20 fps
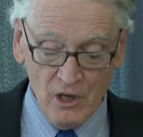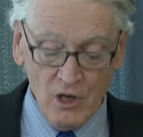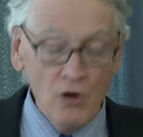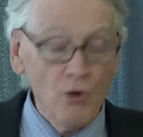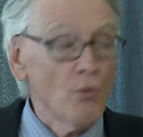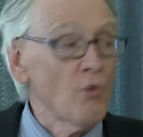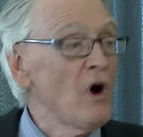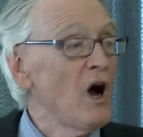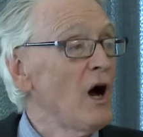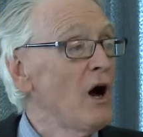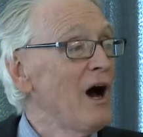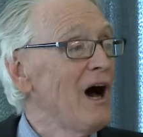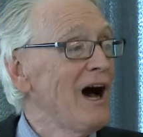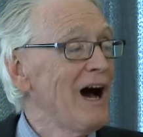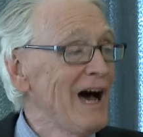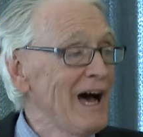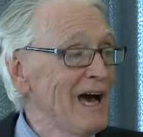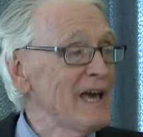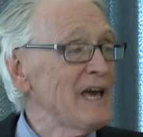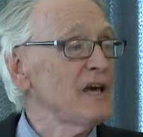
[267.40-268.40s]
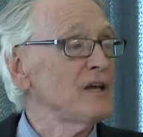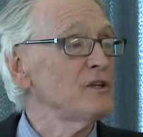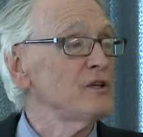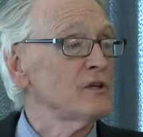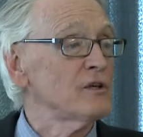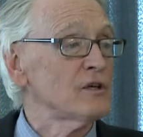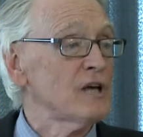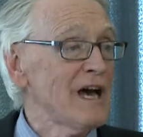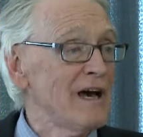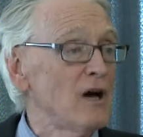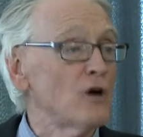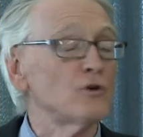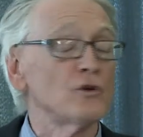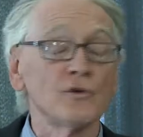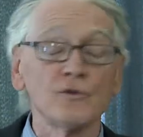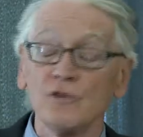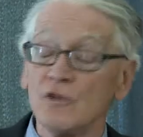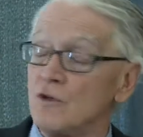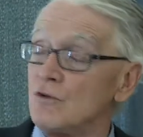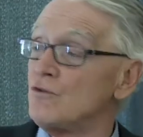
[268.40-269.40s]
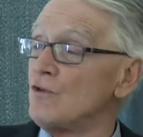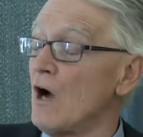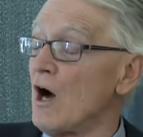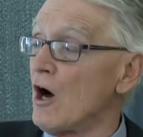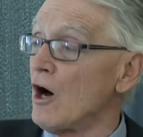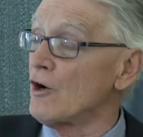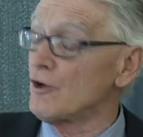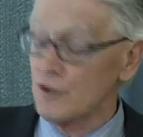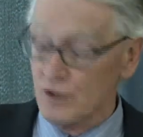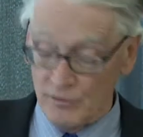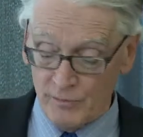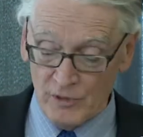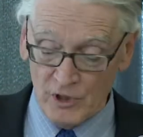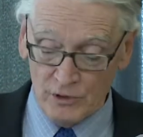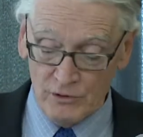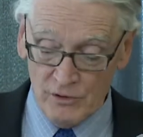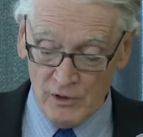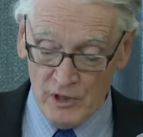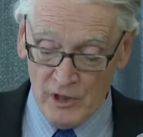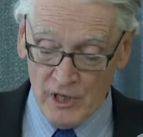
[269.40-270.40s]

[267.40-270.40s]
Well, I had encountered this argument